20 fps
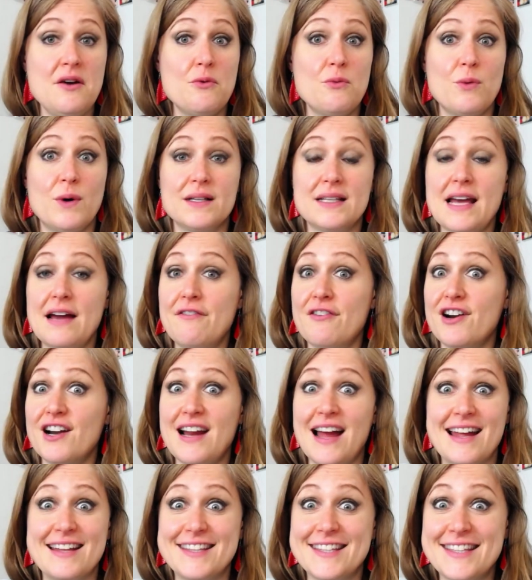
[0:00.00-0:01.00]
whatever,
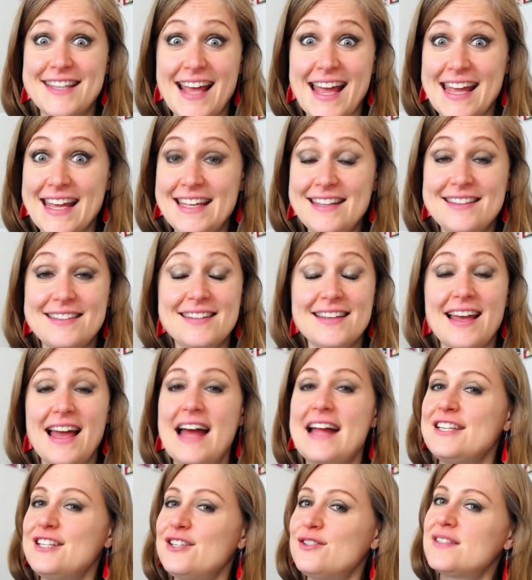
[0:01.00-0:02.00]
a date,
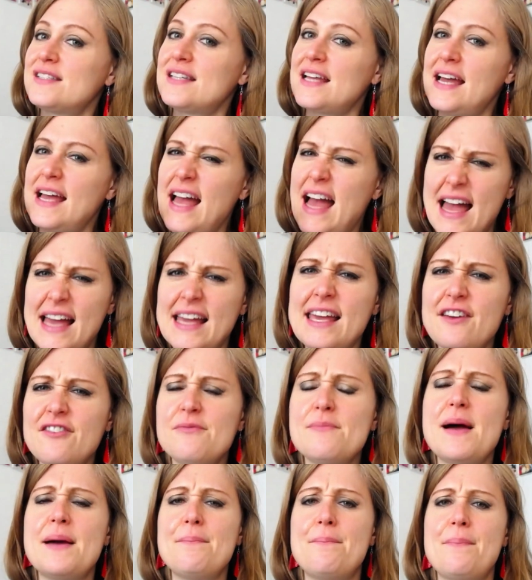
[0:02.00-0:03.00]
and you say, I
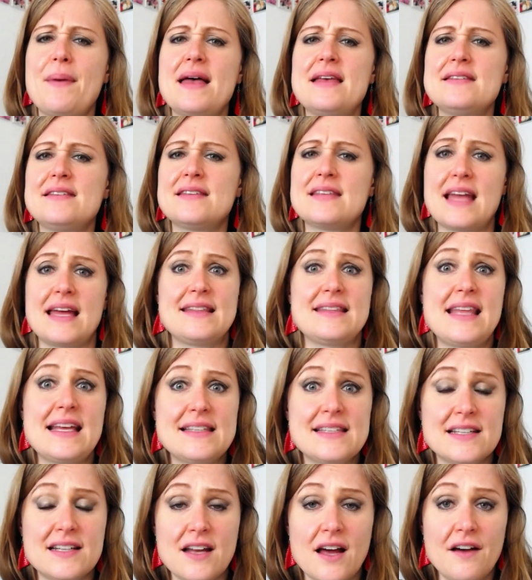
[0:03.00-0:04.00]
give my best and
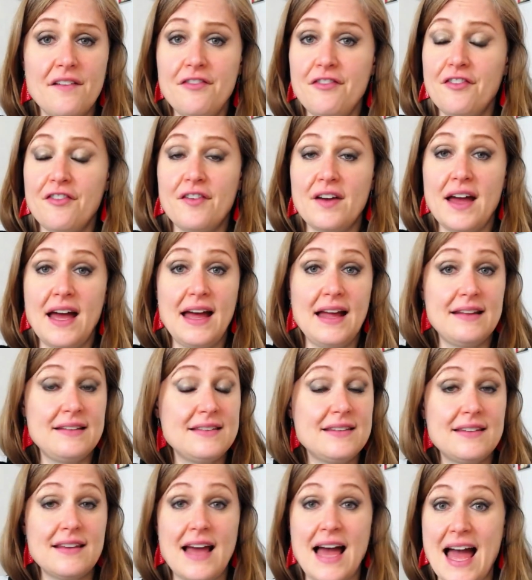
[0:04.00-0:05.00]
that's enough
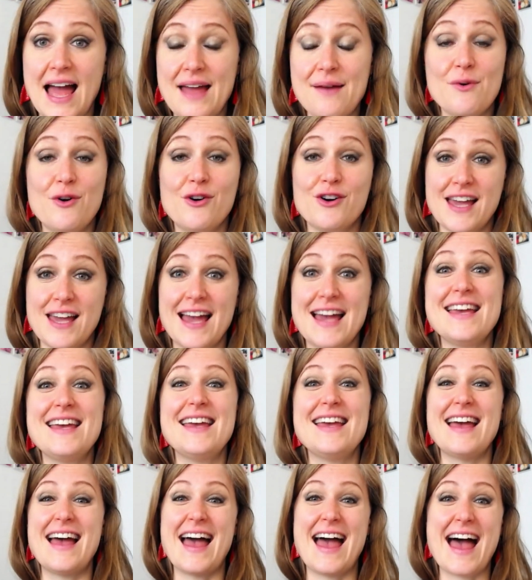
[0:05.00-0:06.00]
and I'm okay
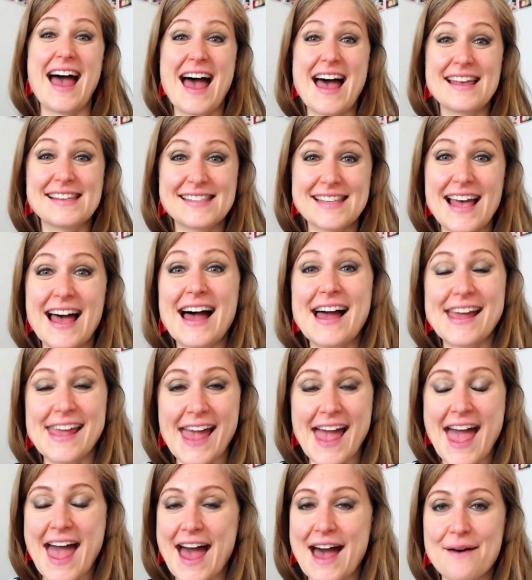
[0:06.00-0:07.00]
as I
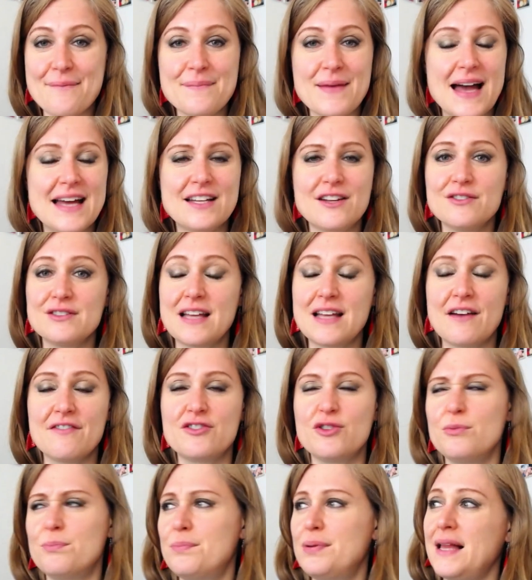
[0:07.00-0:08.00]
am. I don't have
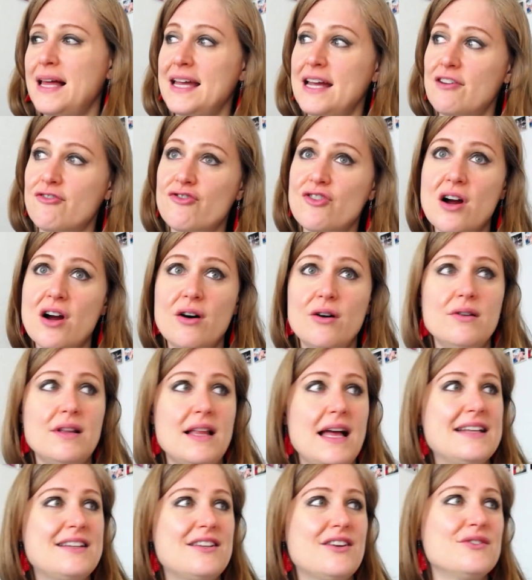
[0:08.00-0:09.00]
to play a role.
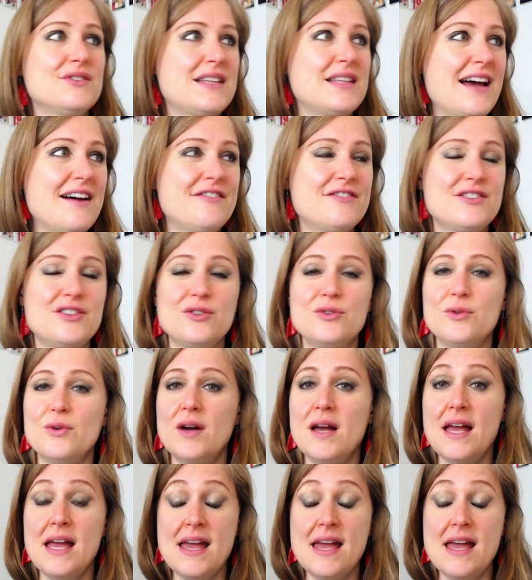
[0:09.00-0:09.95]
I don't have to